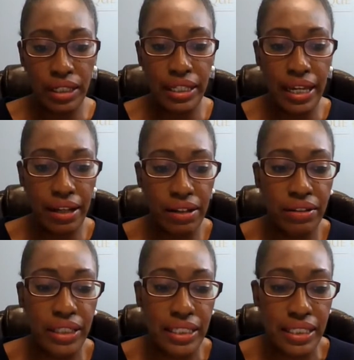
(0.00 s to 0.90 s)

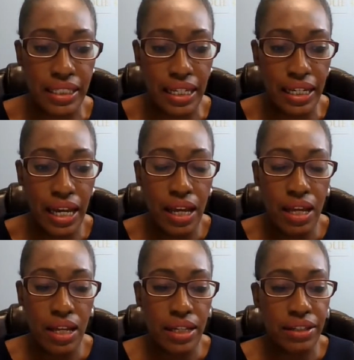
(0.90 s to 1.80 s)
Now, let's see.
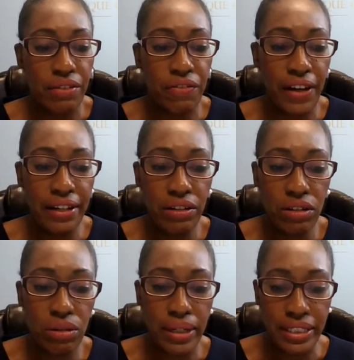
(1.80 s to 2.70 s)
The final
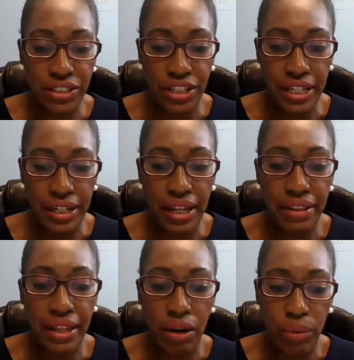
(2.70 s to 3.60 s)
question
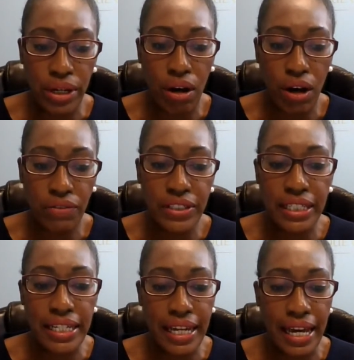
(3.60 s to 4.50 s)
that we
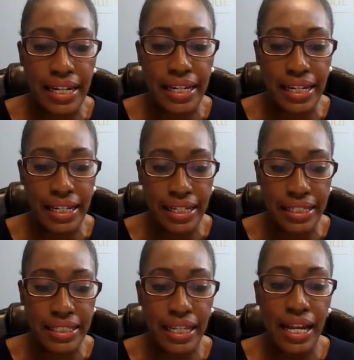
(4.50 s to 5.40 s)
often get
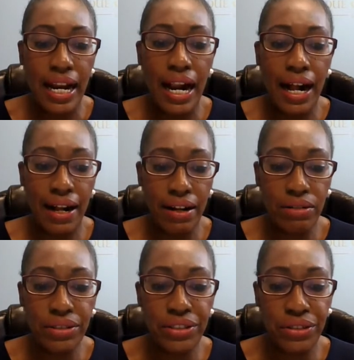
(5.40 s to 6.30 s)
is,
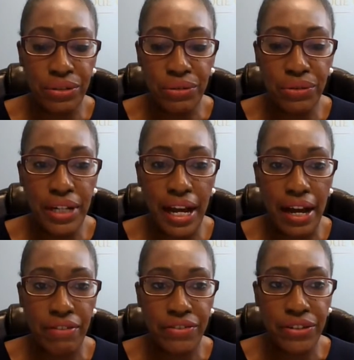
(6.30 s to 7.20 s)
how soon
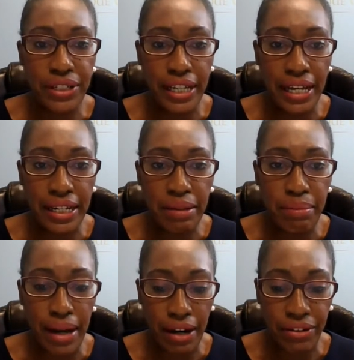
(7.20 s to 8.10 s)
after getting
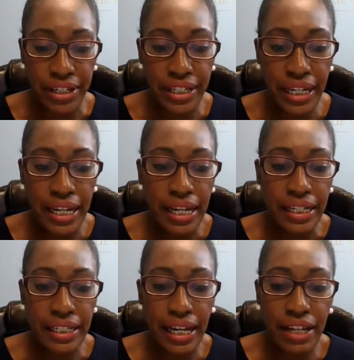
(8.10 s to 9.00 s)
married
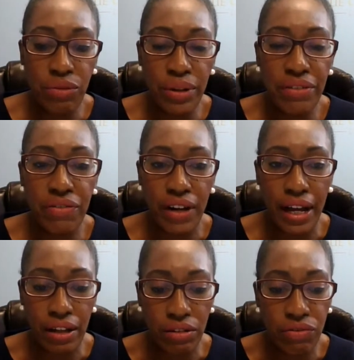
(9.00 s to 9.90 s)
can we
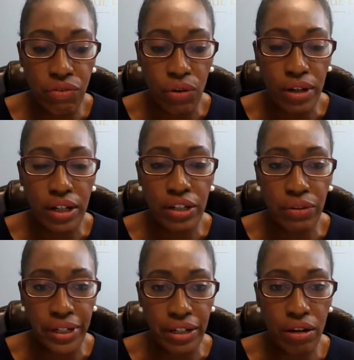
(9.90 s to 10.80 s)
file for a
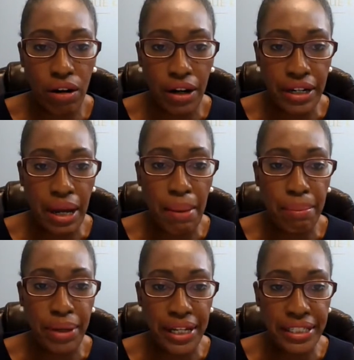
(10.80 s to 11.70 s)
green card
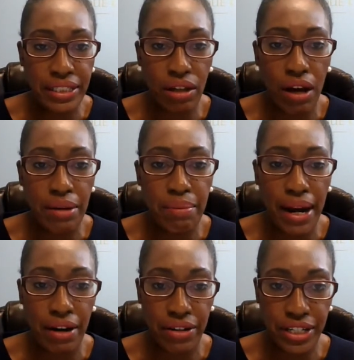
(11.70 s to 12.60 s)
based on
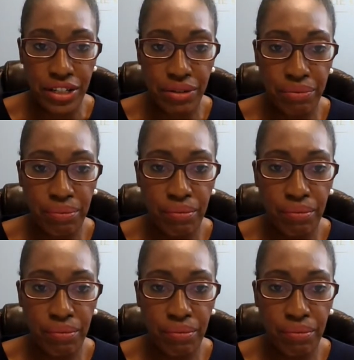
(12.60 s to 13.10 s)
marriage?